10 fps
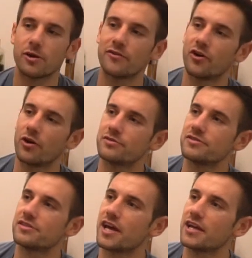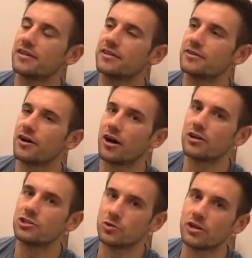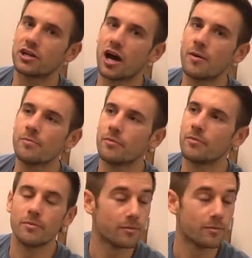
UFO and say, do you want to come?